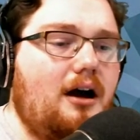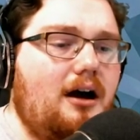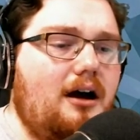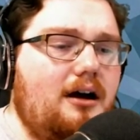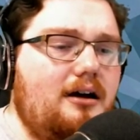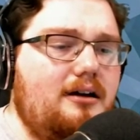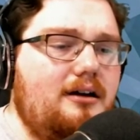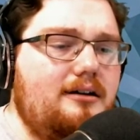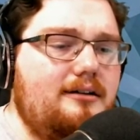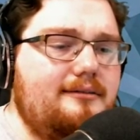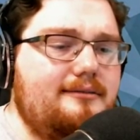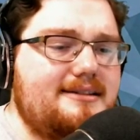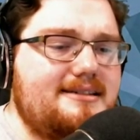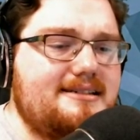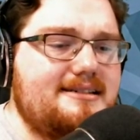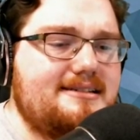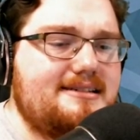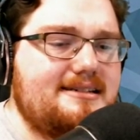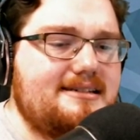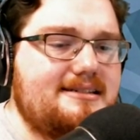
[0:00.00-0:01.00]
Uh, let's
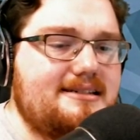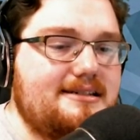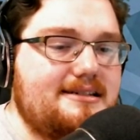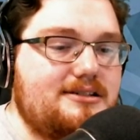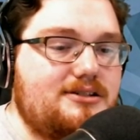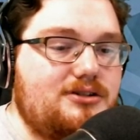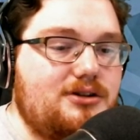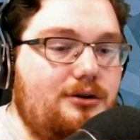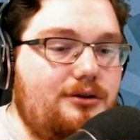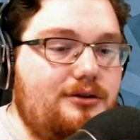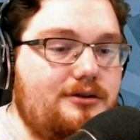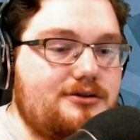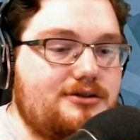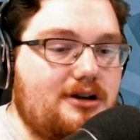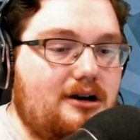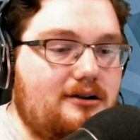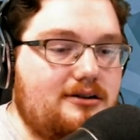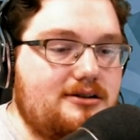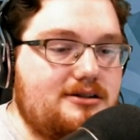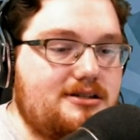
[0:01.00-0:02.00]
see, let's see, let's see. So there's
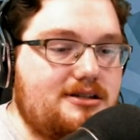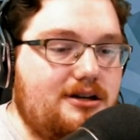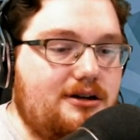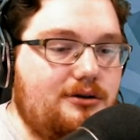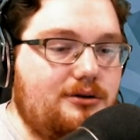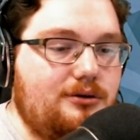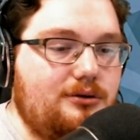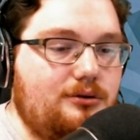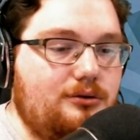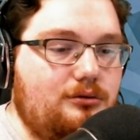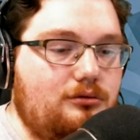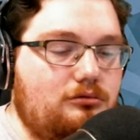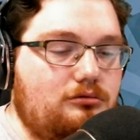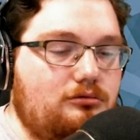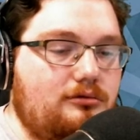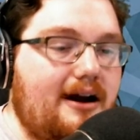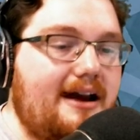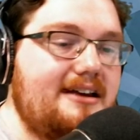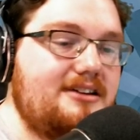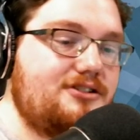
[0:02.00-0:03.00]
also
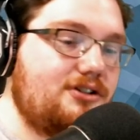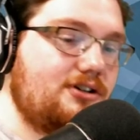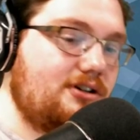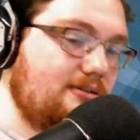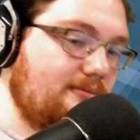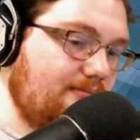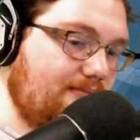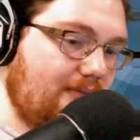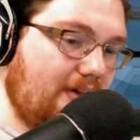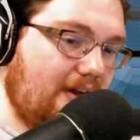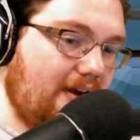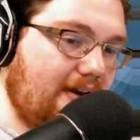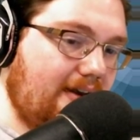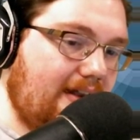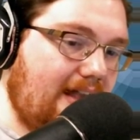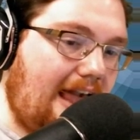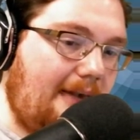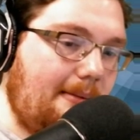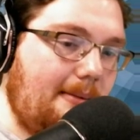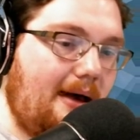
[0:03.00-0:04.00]
Razer uh,
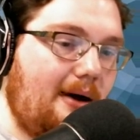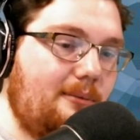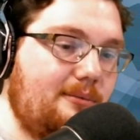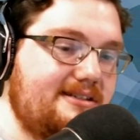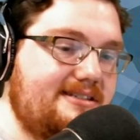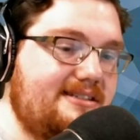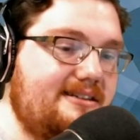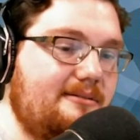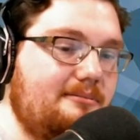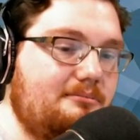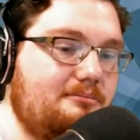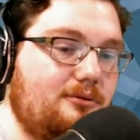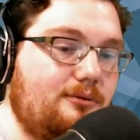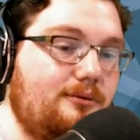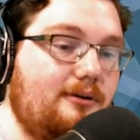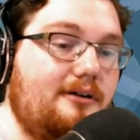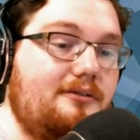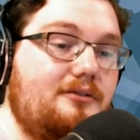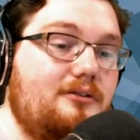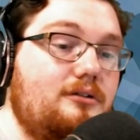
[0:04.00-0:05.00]
came out with some
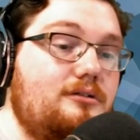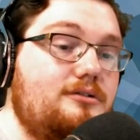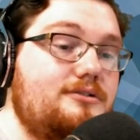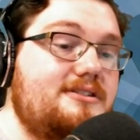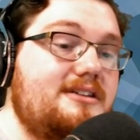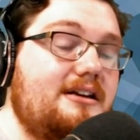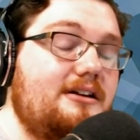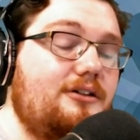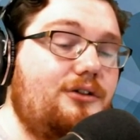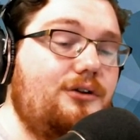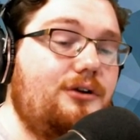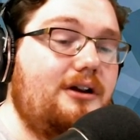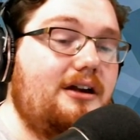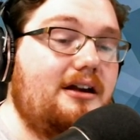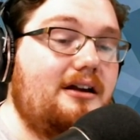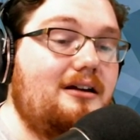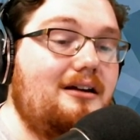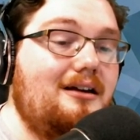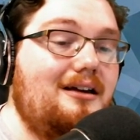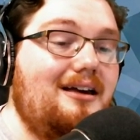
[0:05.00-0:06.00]
peripherals,
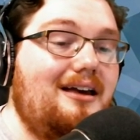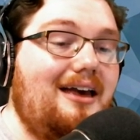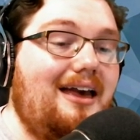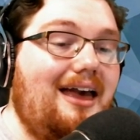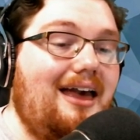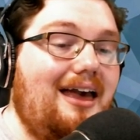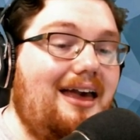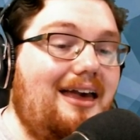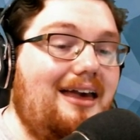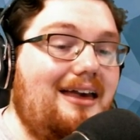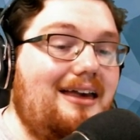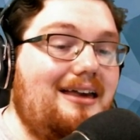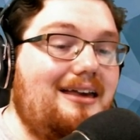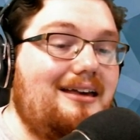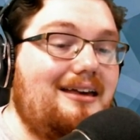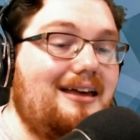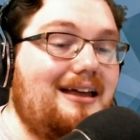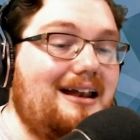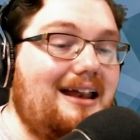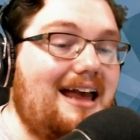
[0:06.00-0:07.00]
including a
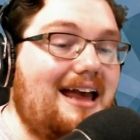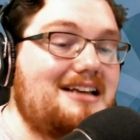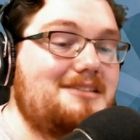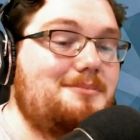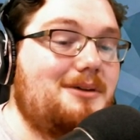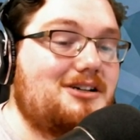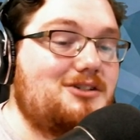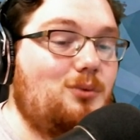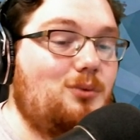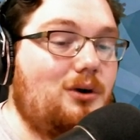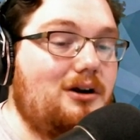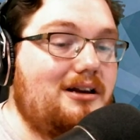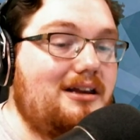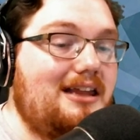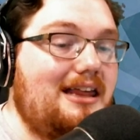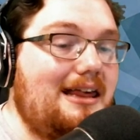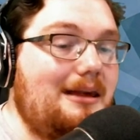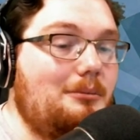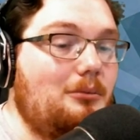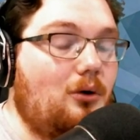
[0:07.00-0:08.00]
an Xbox One
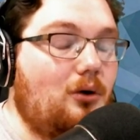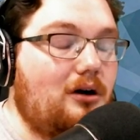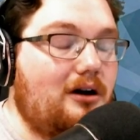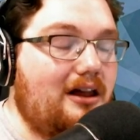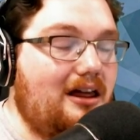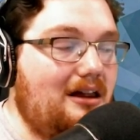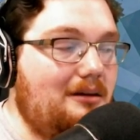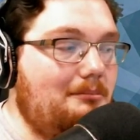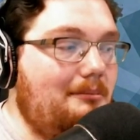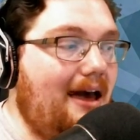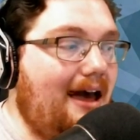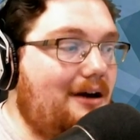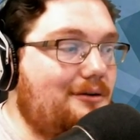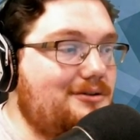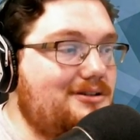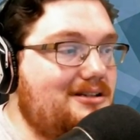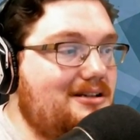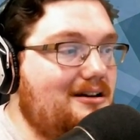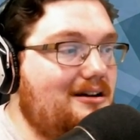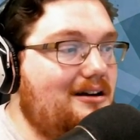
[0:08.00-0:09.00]
keyboard and
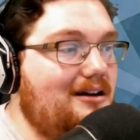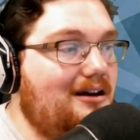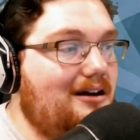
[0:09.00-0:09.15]
mouse.